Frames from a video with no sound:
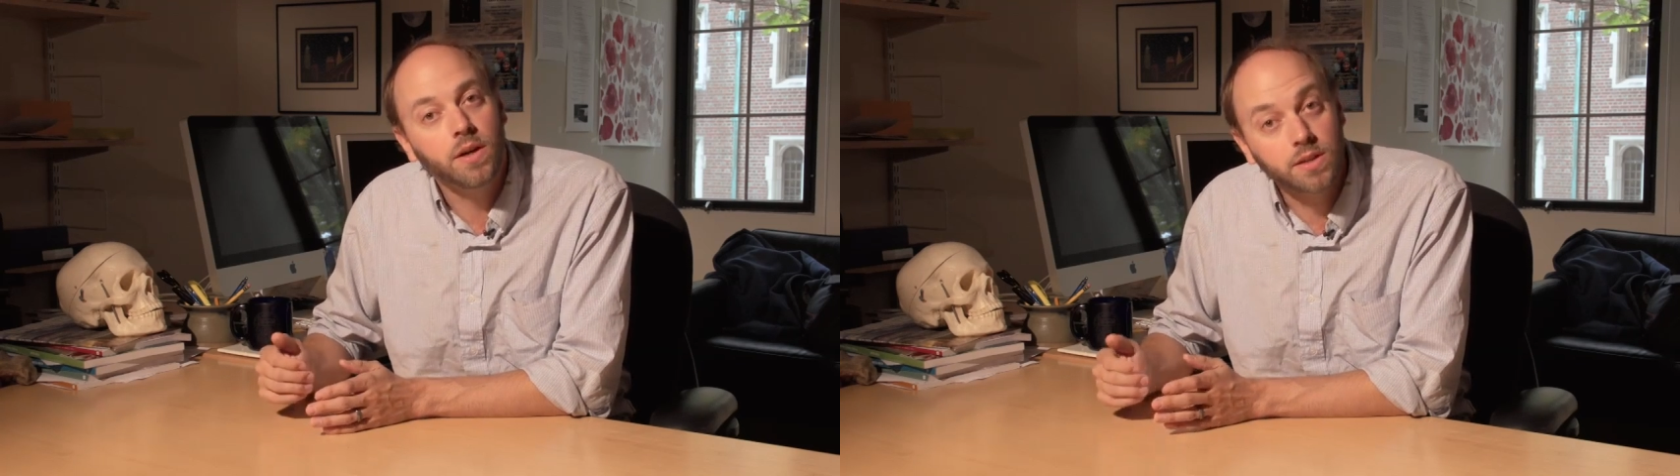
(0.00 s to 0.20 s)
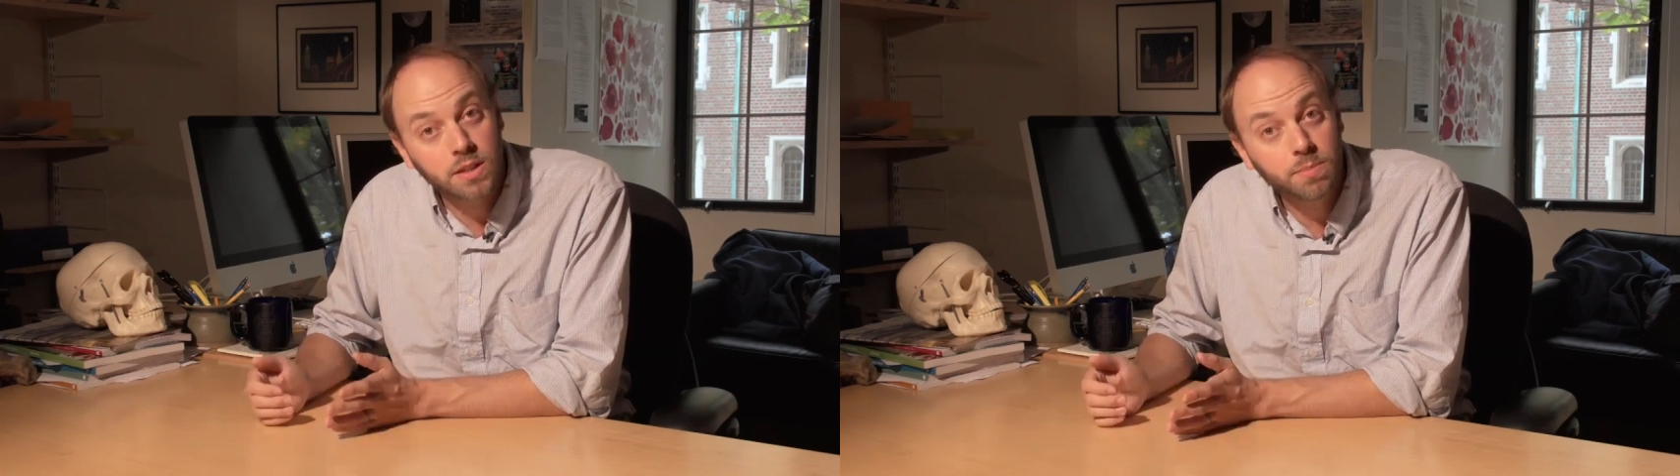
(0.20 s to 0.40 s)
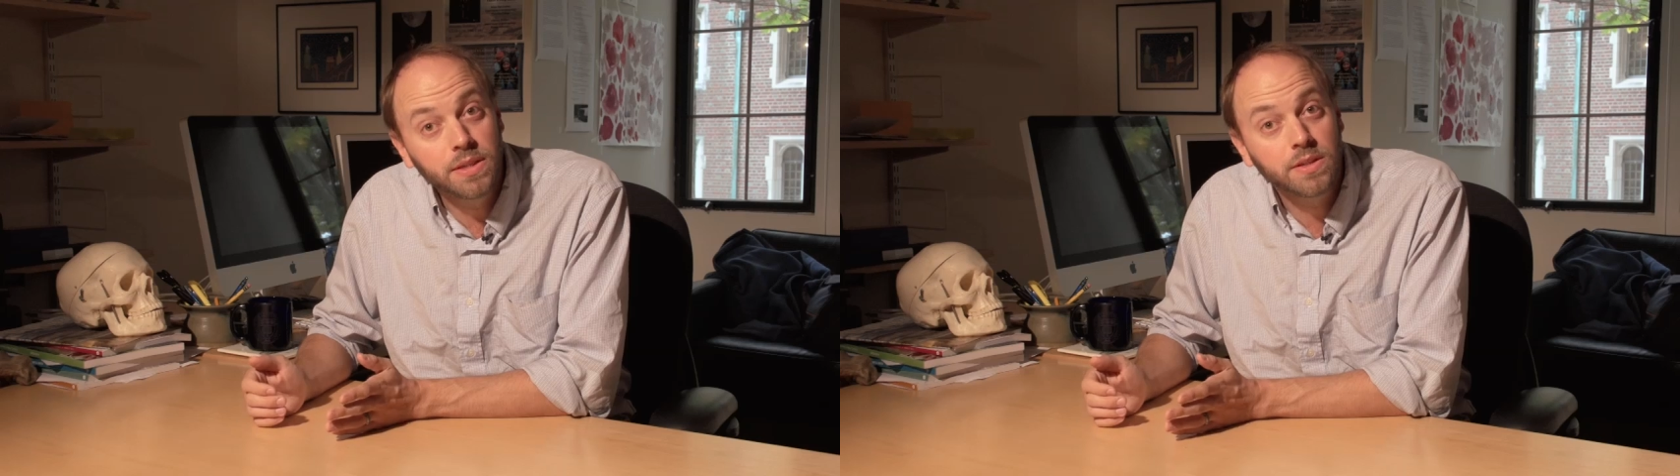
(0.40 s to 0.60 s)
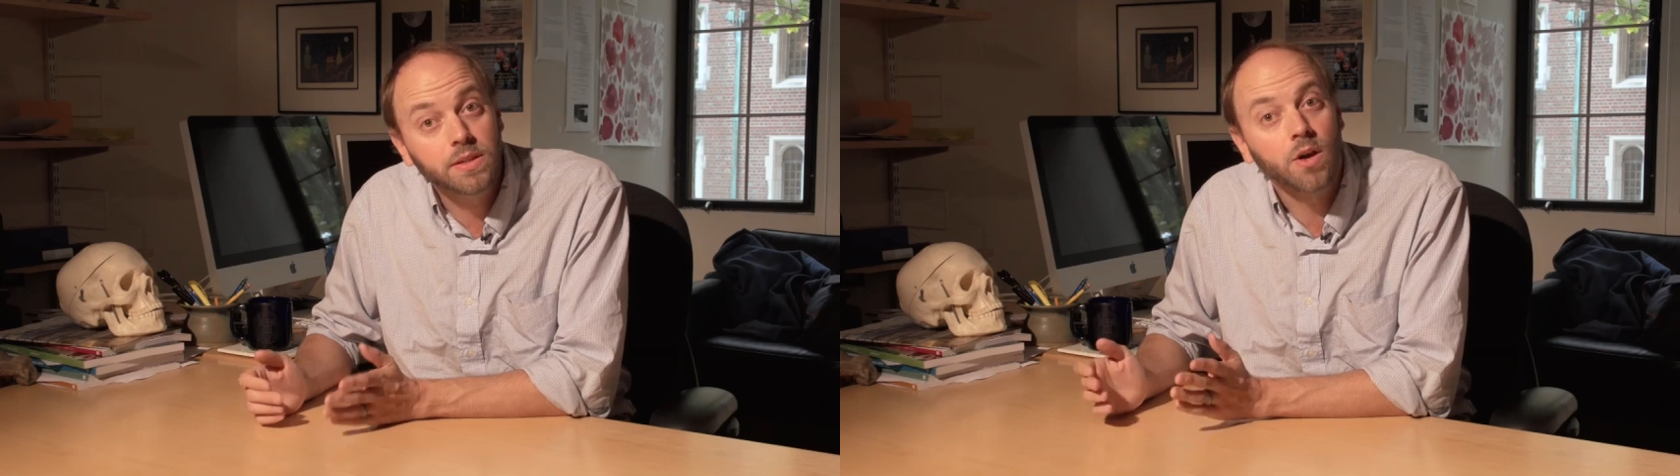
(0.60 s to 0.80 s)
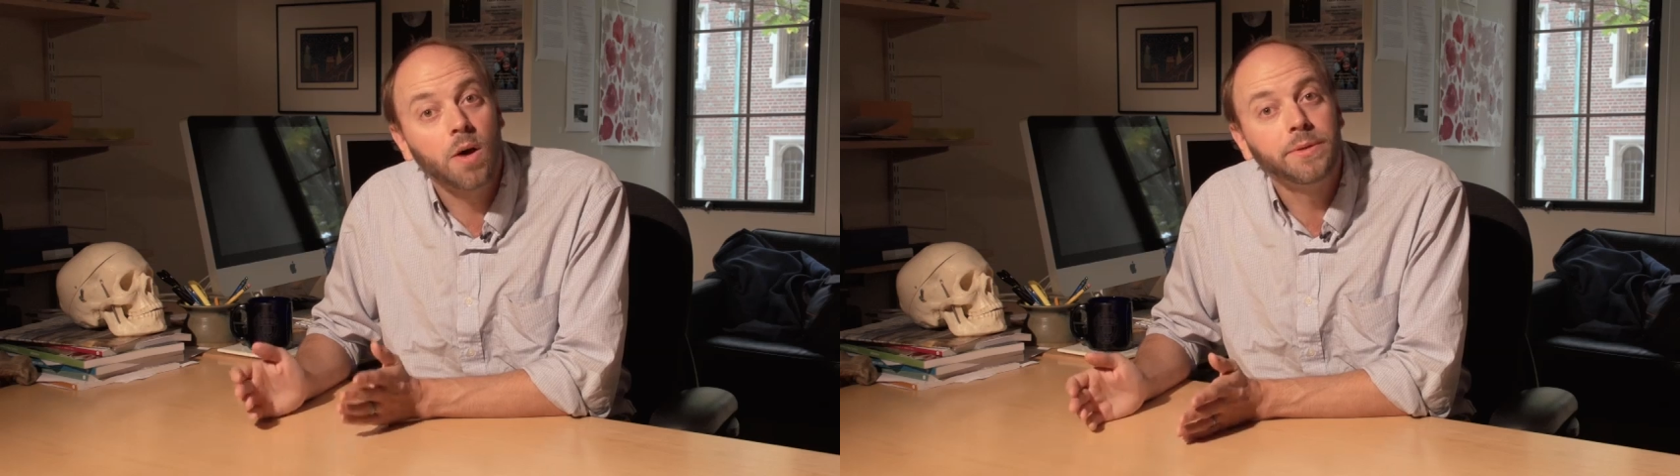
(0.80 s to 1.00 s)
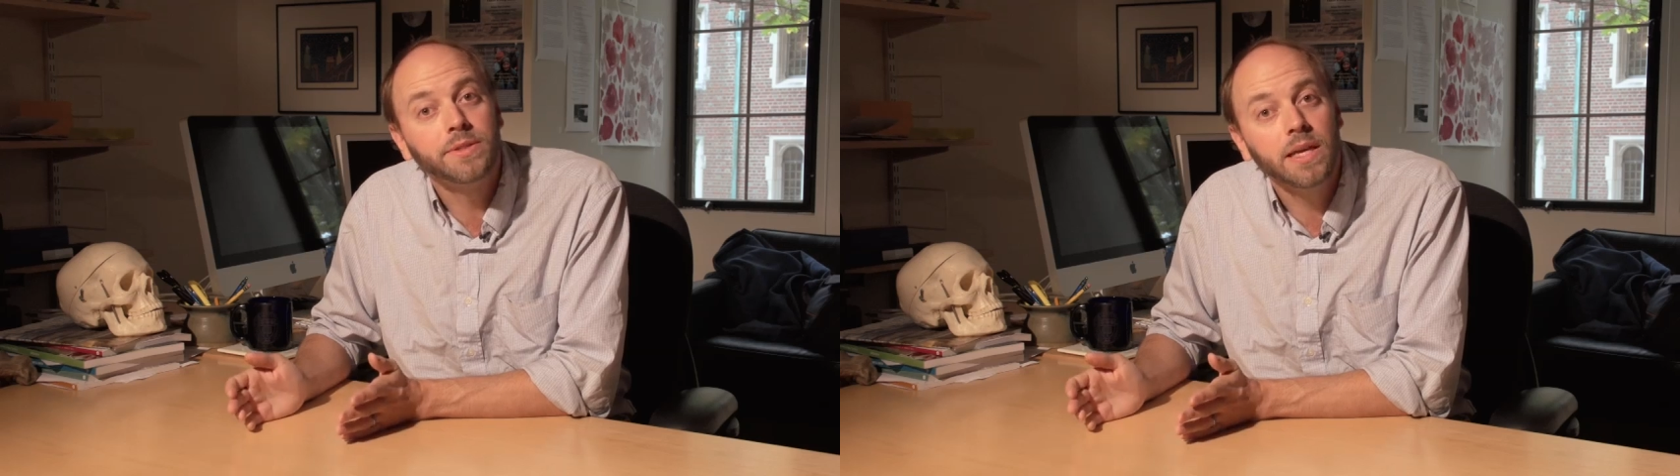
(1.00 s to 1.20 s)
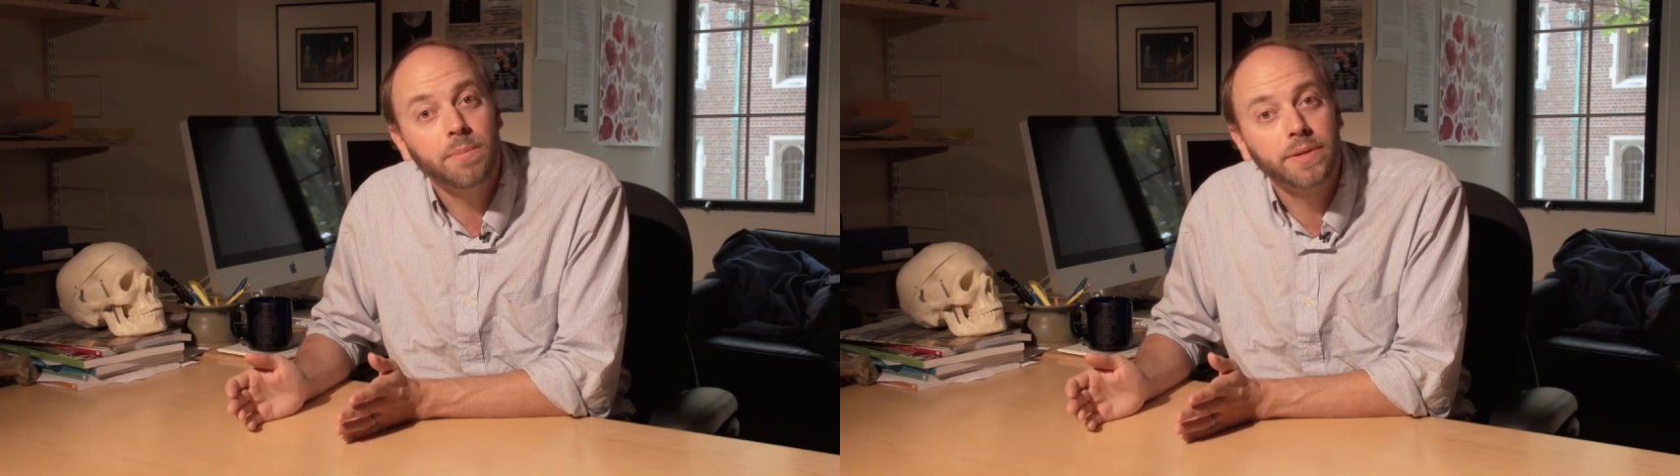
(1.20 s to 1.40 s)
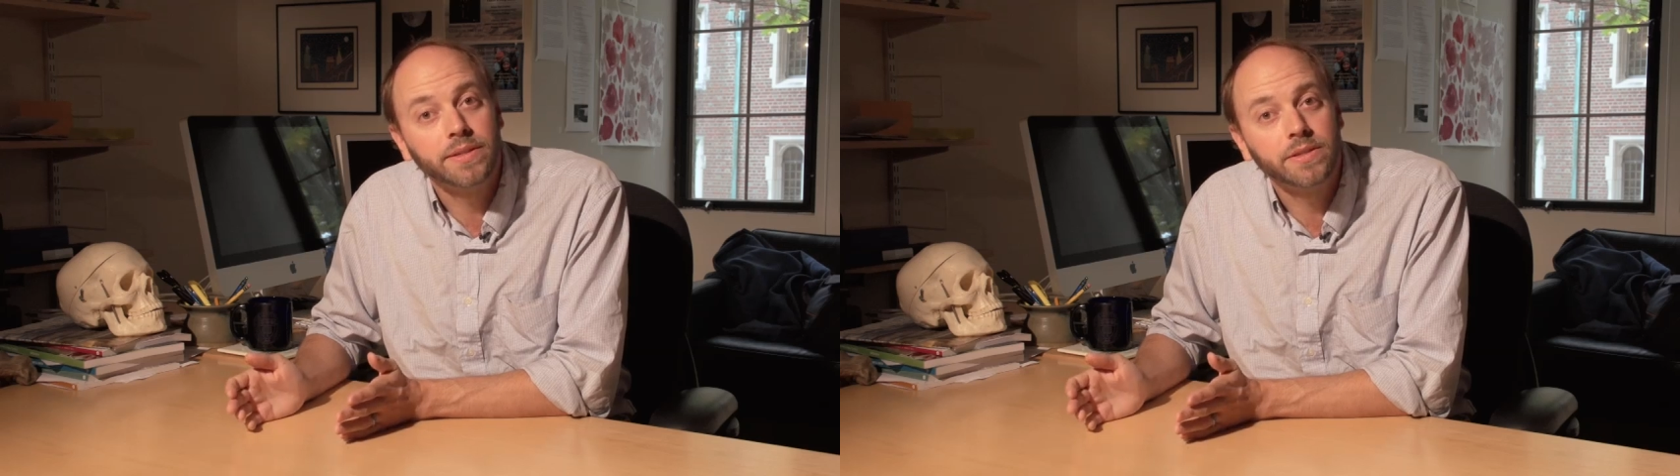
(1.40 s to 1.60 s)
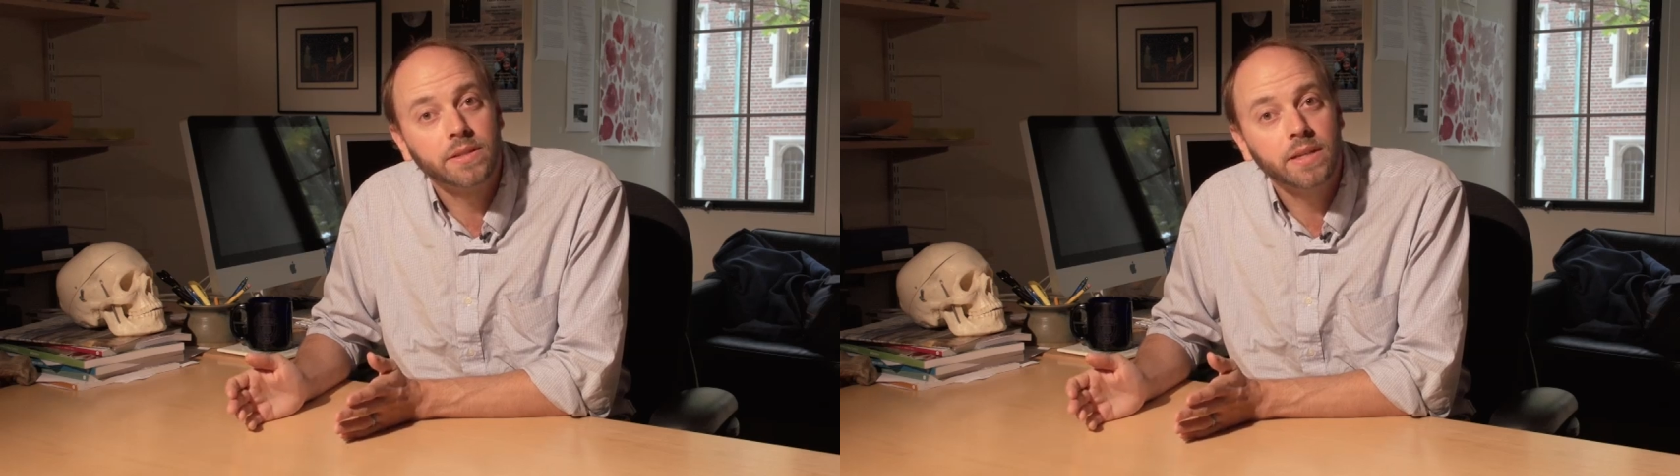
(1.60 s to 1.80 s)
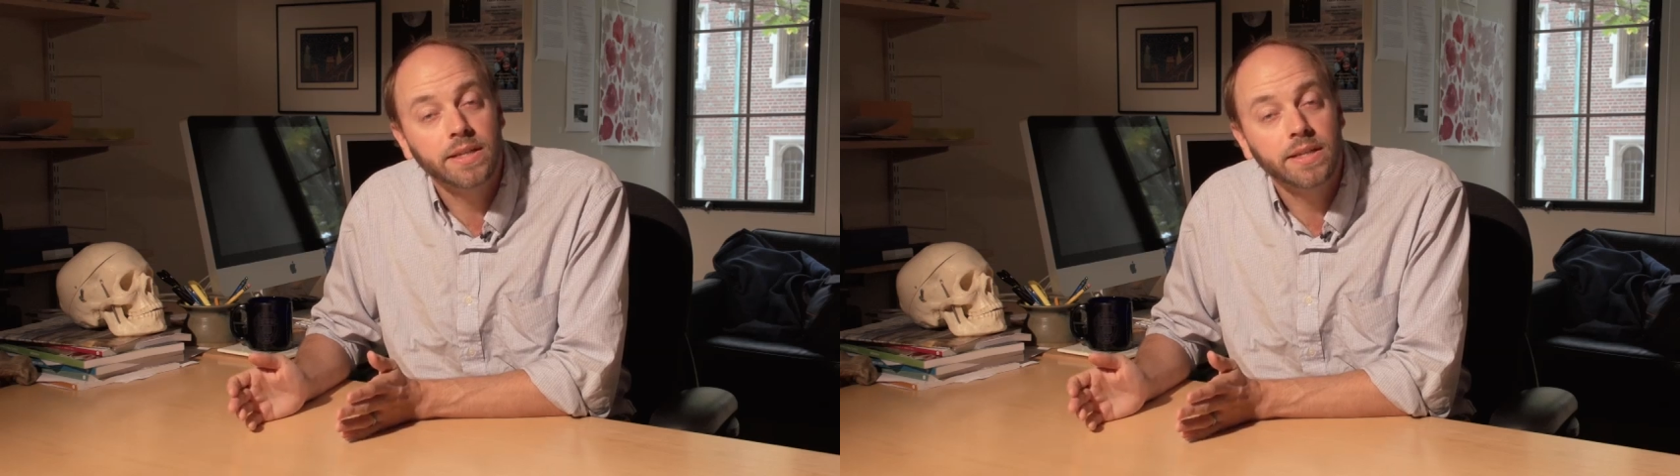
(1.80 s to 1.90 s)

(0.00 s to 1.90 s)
a species Homo sapiens,